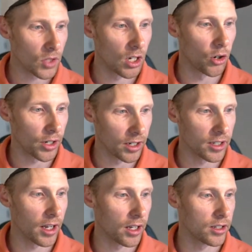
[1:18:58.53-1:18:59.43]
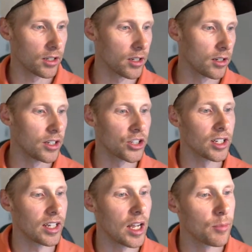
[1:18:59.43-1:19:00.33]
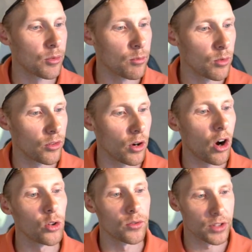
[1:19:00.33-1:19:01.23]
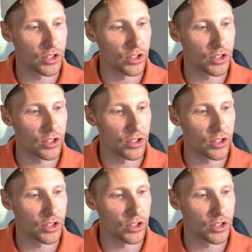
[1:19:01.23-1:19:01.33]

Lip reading: Okay, yeah. It's an encampment removal all over the